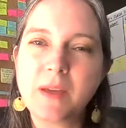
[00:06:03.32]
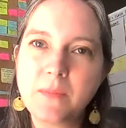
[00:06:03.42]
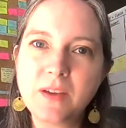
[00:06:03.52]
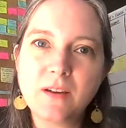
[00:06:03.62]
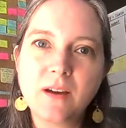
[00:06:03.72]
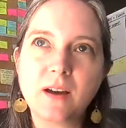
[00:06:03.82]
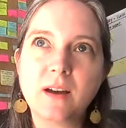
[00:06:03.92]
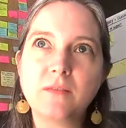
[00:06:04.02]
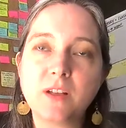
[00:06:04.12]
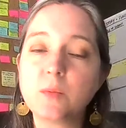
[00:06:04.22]
It may be
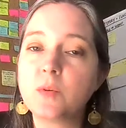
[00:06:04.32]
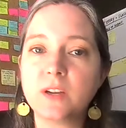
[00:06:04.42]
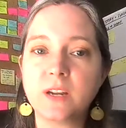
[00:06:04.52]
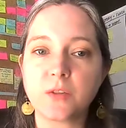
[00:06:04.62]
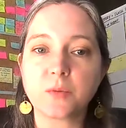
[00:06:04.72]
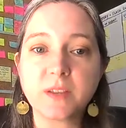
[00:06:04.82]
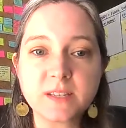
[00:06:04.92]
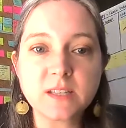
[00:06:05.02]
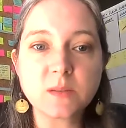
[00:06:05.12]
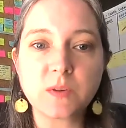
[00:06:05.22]
available in other
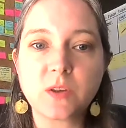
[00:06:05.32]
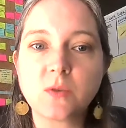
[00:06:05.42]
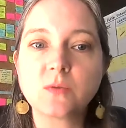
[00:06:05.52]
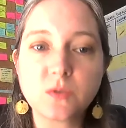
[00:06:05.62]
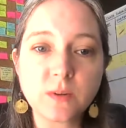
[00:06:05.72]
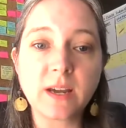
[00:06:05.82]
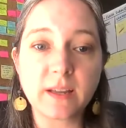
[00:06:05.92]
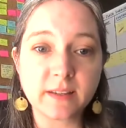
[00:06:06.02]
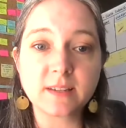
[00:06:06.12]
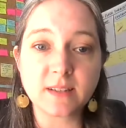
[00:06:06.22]
places, but those three
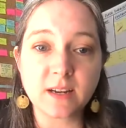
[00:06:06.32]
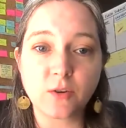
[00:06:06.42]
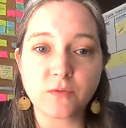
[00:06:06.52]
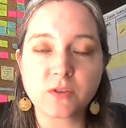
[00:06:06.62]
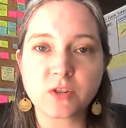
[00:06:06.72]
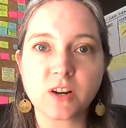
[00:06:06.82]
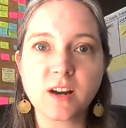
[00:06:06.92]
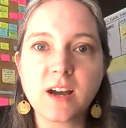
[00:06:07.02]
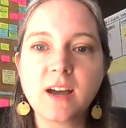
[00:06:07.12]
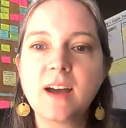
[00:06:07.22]
at least I know for
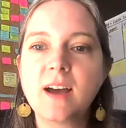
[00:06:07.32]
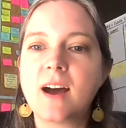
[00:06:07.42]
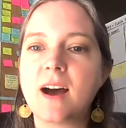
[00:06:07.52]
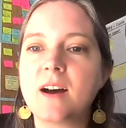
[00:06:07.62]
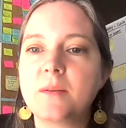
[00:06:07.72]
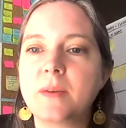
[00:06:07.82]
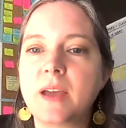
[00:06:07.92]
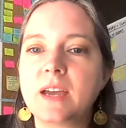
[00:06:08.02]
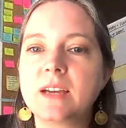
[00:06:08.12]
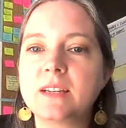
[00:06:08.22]
sure.
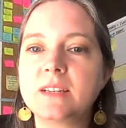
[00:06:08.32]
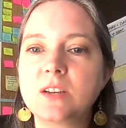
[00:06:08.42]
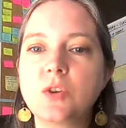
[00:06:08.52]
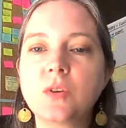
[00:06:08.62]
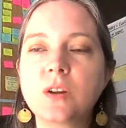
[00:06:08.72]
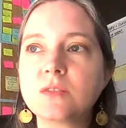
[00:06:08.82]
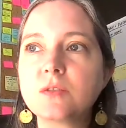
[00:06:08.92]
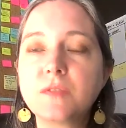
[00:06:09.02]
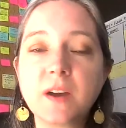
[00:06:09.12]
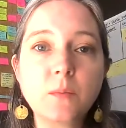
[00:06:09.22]
And you can
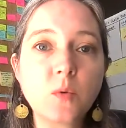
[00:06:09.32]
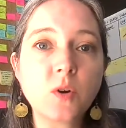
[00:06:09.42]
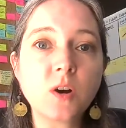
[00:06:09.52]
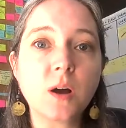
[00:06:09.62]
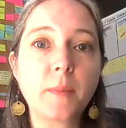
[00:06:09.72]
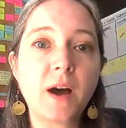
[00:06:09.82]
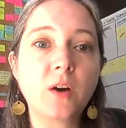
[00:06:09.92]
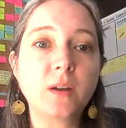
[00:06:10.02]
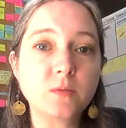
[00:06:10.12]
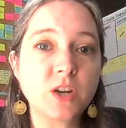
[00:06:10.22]
also find more
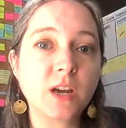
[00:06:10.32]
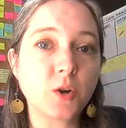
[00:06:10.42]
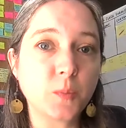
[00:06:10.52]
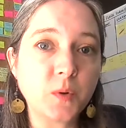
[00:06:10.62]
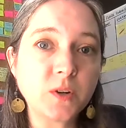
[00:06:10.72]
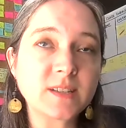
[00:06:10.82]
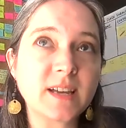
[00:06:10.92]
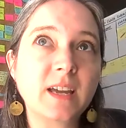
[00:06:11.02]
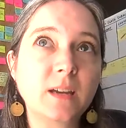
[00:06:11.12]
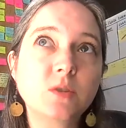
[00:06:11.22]
about MJ and her books
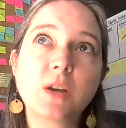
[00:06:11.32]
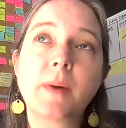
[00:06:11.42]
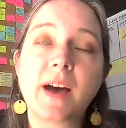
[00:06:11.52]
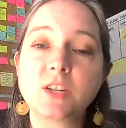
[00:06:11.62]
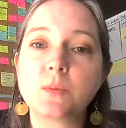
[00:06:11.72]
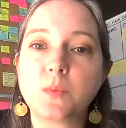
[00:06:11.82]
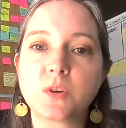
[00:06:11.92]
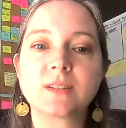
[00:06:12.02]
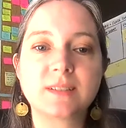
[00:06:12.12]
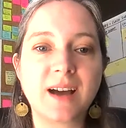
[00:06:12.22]
at
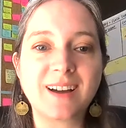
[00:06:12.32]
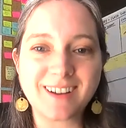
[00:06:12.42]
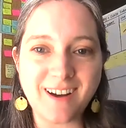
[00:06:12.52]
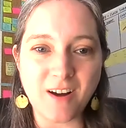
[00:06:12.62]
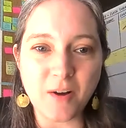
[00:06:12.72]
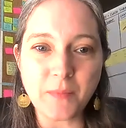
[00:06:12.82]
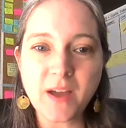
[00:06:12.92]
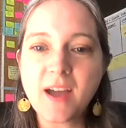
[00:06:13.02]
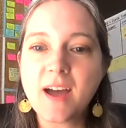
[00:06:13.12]
mjpadgettbooks.com.